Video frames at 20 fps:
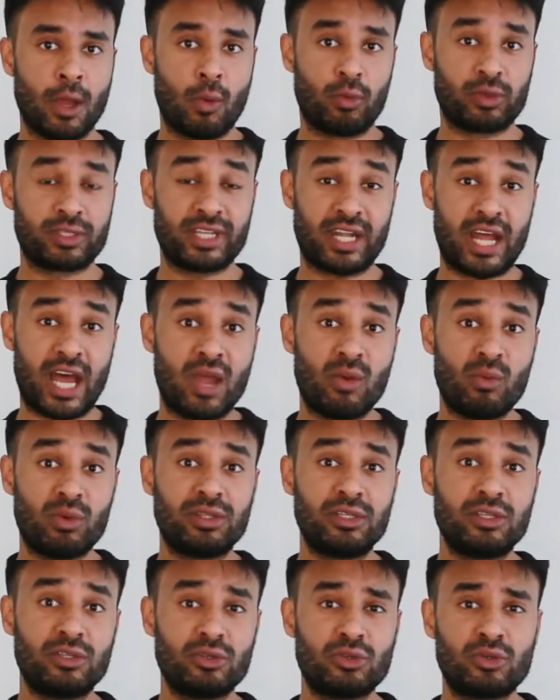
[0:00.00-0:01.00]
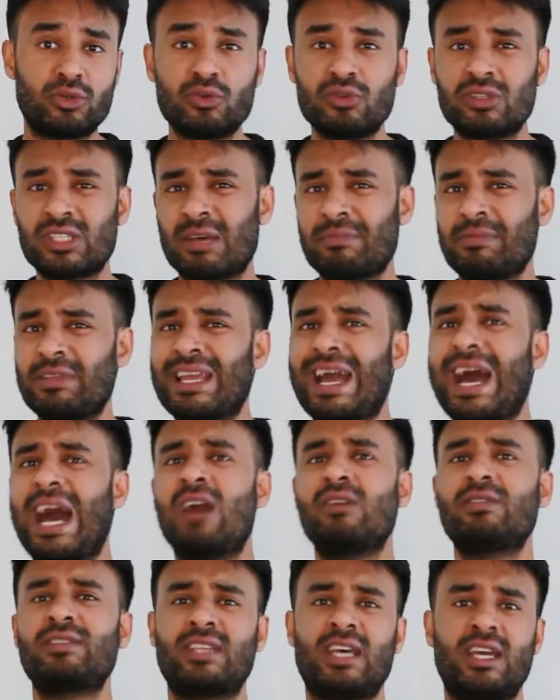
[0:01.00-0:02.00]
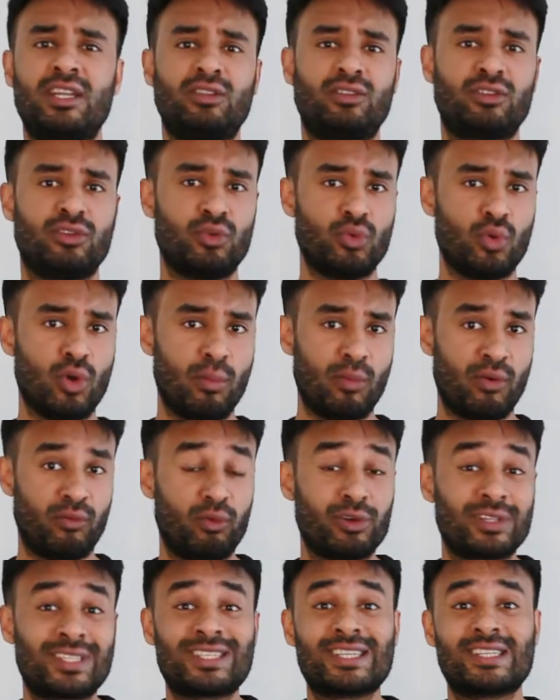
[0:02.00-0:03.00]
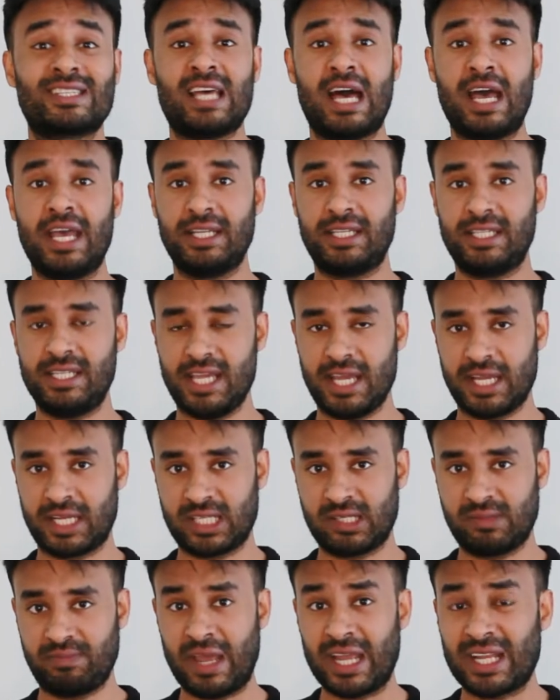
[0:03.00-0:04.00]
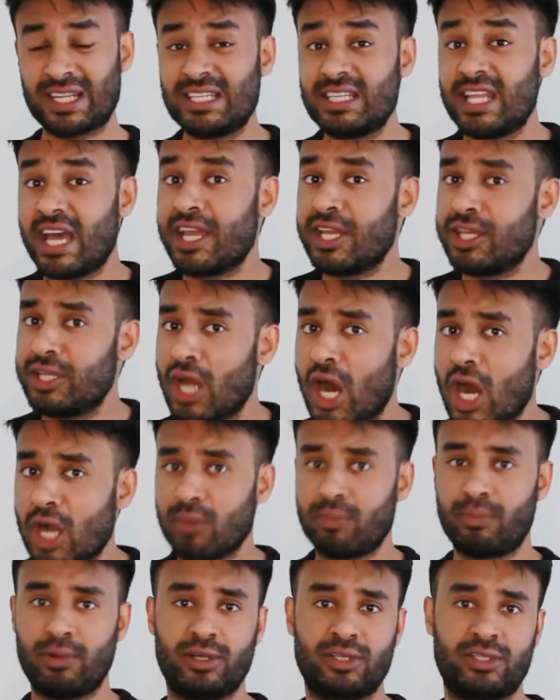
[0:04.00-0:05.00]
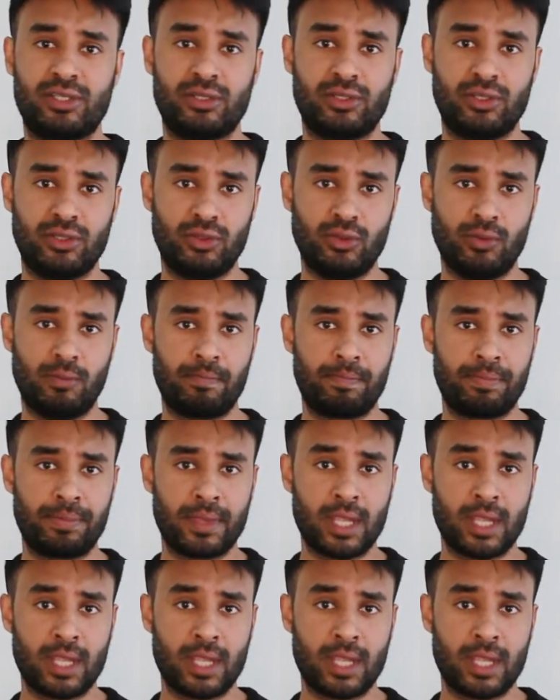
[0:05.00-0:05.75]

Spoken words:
was that I wanted to do something outside of the norm of what society expected a young person to do.